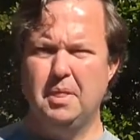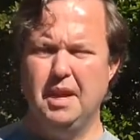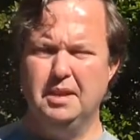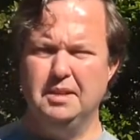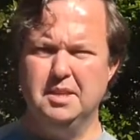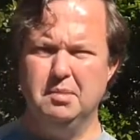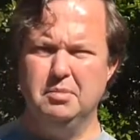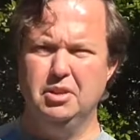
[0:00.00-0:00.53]

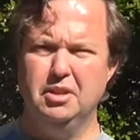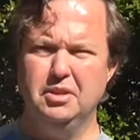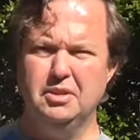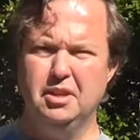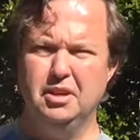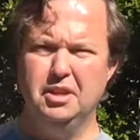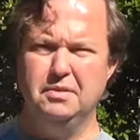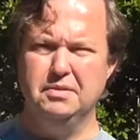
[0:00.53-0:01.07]
and some of those
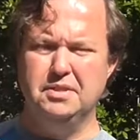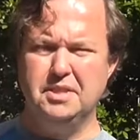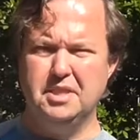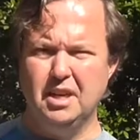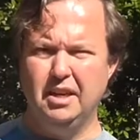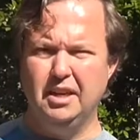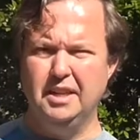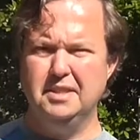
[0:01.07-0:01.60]
kind of
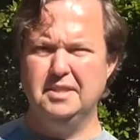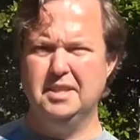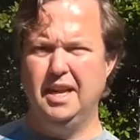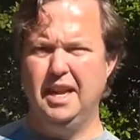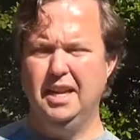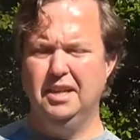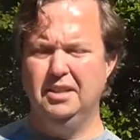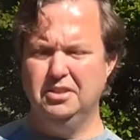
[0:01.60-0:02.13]
sites
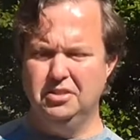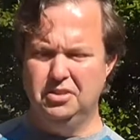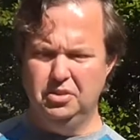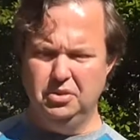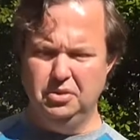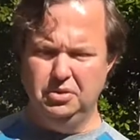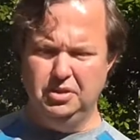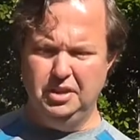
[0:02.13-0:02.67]
and
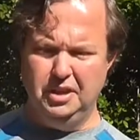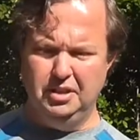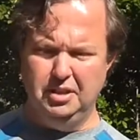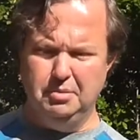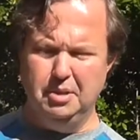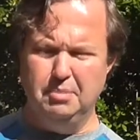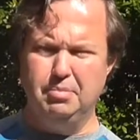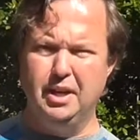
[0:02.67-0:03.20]
to the,
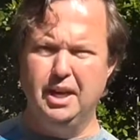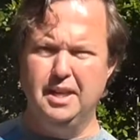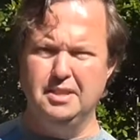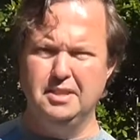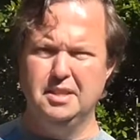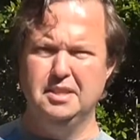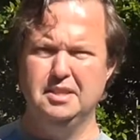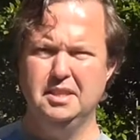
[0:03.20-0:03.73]
the, the
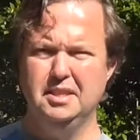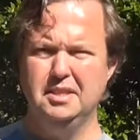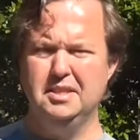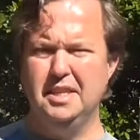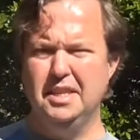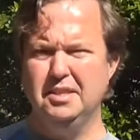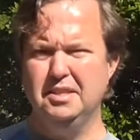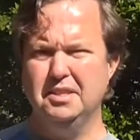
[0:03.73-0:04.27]
places and
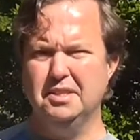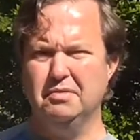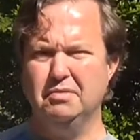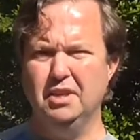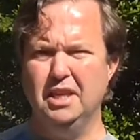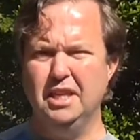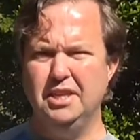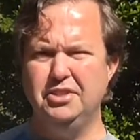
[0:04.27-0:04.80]
centres of
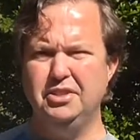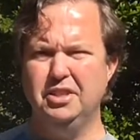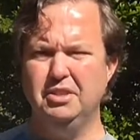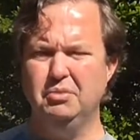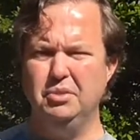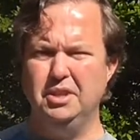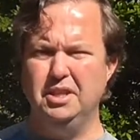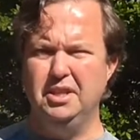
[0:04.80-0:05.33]

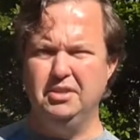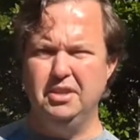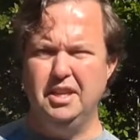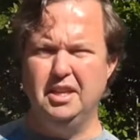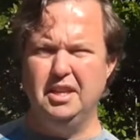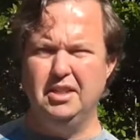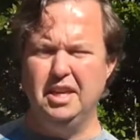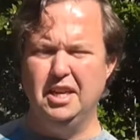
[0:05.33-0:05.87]
religion within
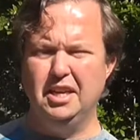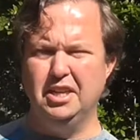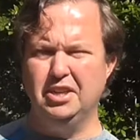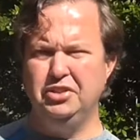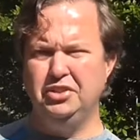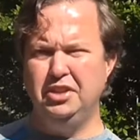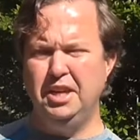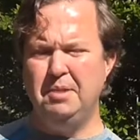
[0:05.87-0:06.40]
their, their,
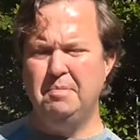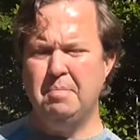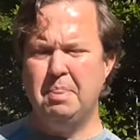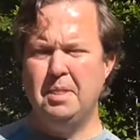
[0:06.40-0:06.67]
country.